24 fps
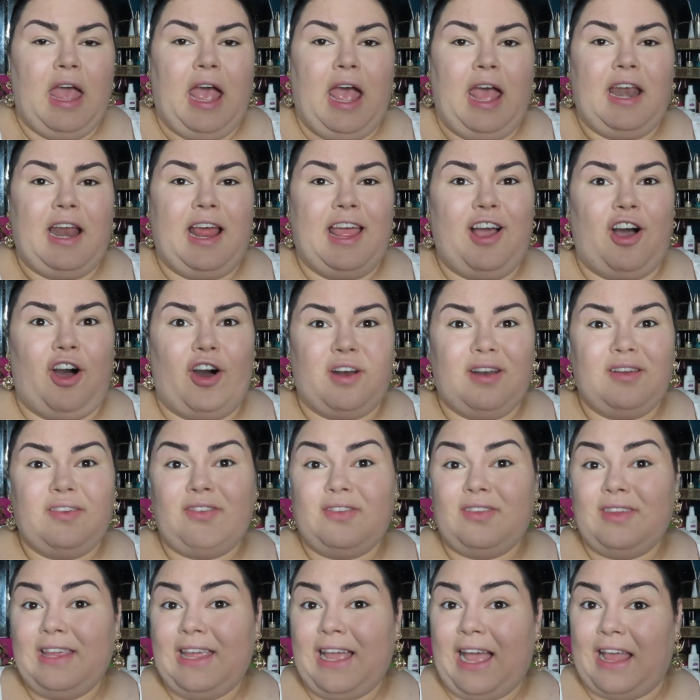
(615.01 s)
And I
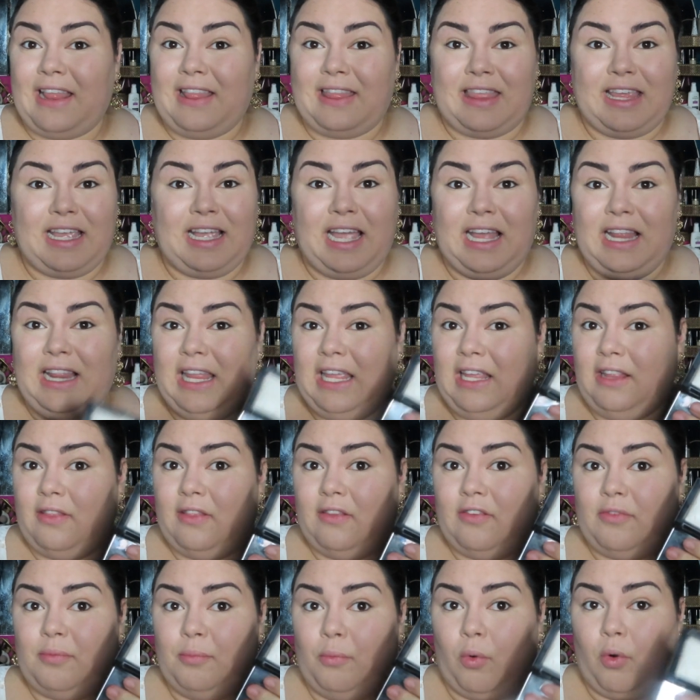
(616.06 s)
honestly, I think I like
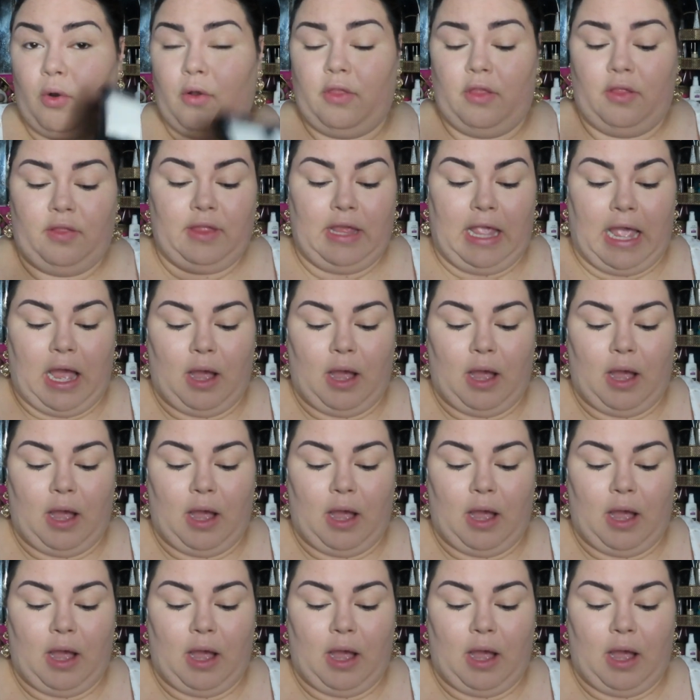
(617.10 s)
this more than the